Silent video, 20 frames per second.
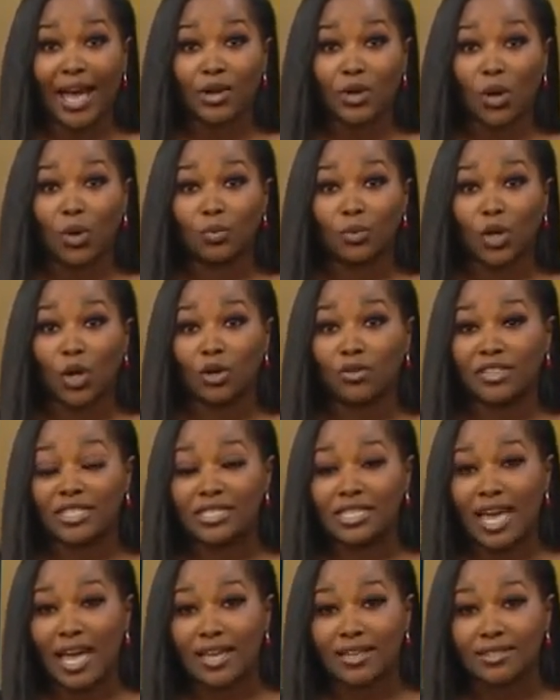at-home
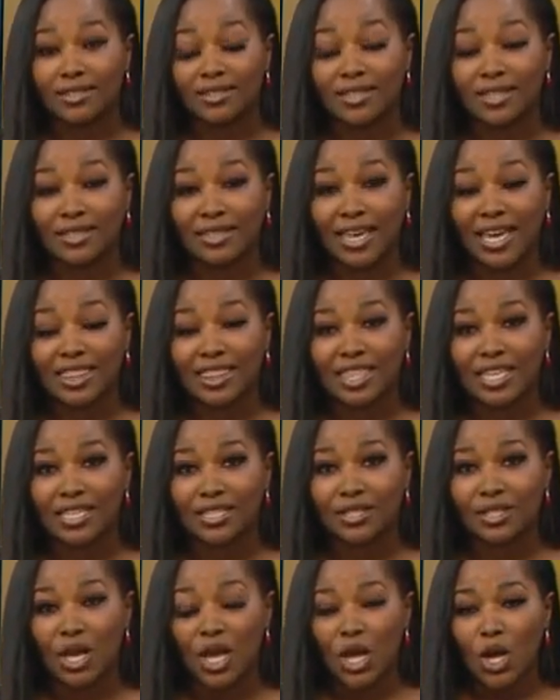COVID tests, and get
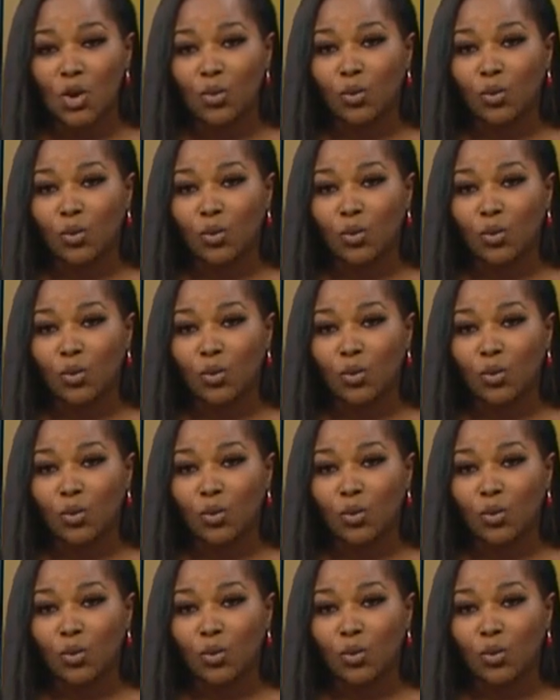this,